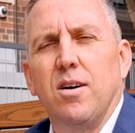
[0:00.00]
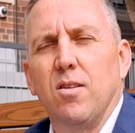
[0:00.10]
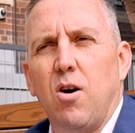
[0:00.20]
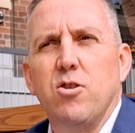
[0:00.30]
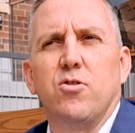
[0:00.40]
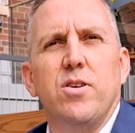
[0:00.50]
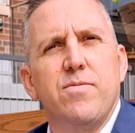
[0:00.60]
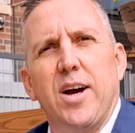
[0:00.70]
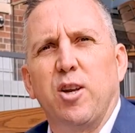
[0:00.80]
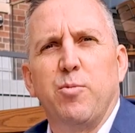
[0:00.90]
a larger
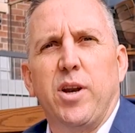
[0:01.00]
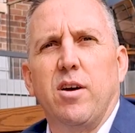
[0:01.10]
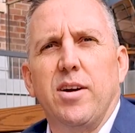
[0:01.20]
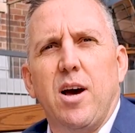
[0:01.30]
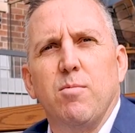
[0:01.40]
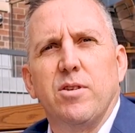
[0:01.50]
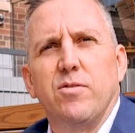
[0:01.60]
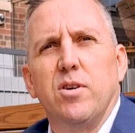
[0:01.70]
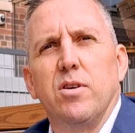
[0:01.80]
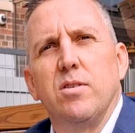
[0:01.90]
effect depending on how much of
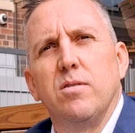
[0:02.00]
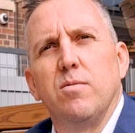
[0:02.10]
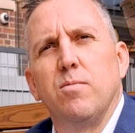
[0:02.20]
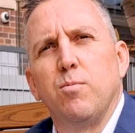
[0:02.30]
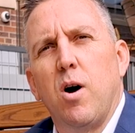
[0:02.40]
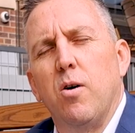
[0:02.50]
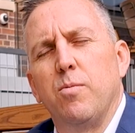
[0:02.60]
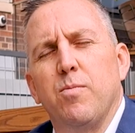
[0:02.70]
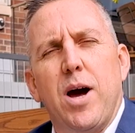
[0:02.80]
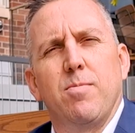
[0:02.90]
your
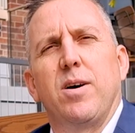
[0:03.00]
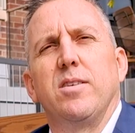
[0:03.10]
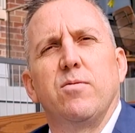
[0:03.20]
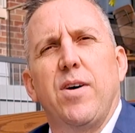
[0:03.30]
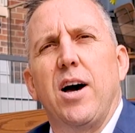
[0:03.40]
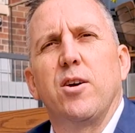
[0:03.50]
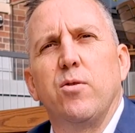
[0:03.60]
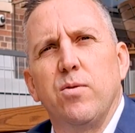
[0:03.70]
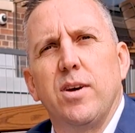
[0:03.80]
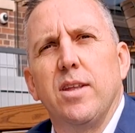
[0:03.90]
open pipeline is
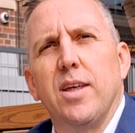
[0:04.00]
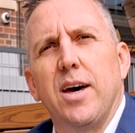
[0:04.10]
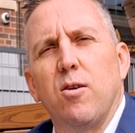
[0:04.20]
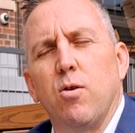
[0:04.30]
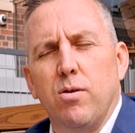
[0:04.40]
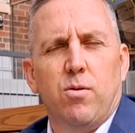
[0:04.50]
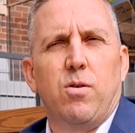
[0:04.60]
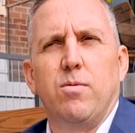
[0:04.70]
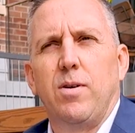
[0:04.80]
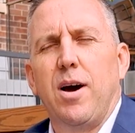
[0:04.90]
valued in that,
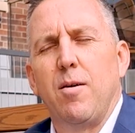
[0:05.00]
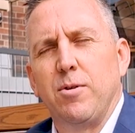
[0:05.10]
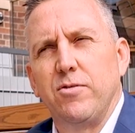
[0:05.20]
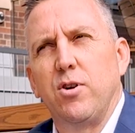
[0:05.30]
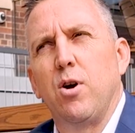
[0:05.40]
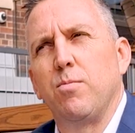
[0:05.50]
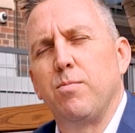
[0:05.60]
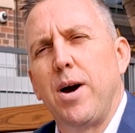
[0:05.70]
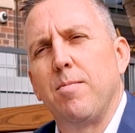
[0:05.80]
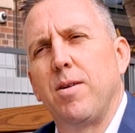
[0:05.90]
or how much your open
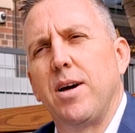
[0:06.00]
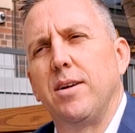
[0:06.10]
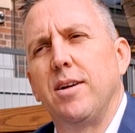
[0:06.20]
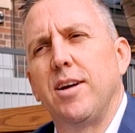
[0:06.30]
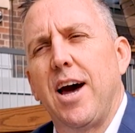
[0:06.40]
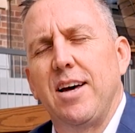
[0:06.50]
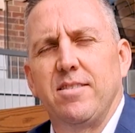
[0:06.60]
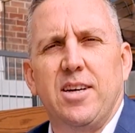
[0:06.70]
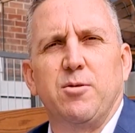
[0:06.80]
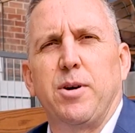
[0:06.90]
pipeline has
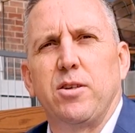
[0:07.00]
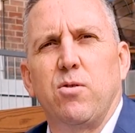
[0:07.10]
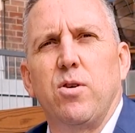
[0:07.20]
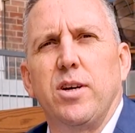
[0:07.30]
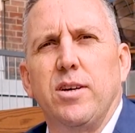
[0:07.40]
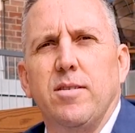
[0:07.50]
that spec story.